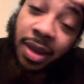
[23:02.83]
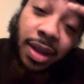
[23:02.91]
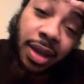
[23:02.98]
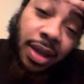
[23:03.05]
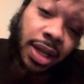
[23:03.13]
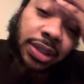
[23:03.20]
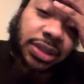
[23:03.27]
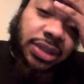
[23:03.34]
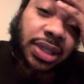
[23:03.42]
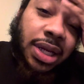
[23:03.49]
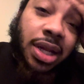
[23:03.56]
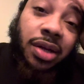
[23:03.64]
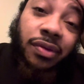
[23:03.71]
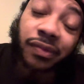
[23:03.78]
and I just got
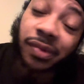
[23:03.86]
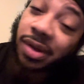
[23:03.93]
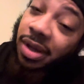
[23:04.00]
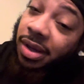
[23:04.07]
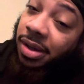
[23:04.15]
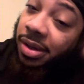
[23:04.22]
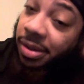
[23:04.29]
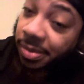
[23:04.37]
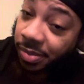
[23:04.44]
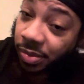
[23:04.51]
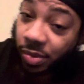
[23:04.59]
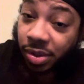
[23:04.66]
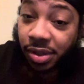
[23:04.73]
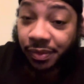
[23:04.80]
out of rehab,
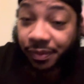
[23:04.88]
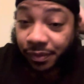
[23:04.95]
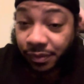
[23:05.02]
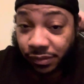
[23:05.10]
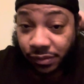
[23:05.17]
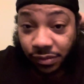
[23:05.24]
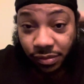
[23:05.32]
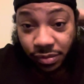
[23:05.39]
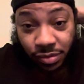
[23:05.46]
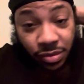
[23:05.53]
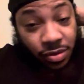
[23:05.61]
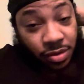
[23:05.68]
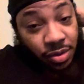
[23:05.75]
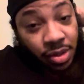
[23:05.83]
for
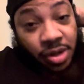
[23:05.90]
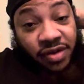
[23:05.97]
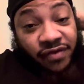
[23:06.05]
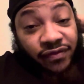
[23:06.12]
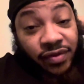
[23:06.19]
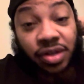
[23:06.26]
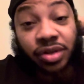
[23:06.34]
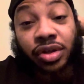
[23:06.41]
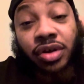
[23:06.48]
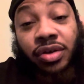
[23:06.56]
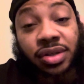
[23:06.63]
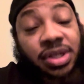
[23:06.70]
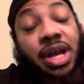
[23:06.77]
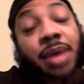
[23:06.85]
the
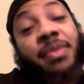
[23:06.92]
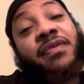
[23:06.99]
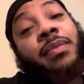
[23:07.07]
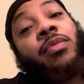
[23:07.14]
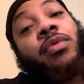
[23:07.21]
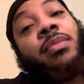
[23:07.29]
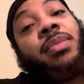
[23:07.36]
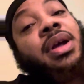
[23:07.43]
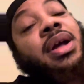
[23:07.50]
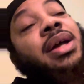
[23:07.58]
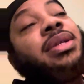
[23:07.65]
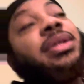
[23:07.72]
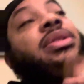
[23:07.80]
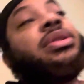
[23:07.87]
third time, if I'm going to be
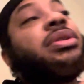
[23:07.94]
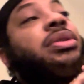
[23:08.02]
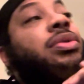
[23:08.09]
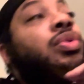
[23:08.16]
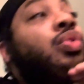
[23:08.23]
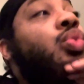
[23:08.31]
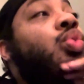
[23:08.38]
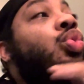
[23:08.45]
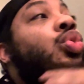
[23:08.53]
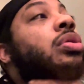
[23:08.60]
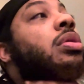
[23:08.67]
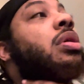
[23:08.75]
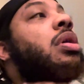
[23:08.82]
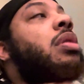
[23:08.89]
honest,
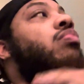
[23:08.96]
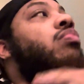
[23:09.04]
on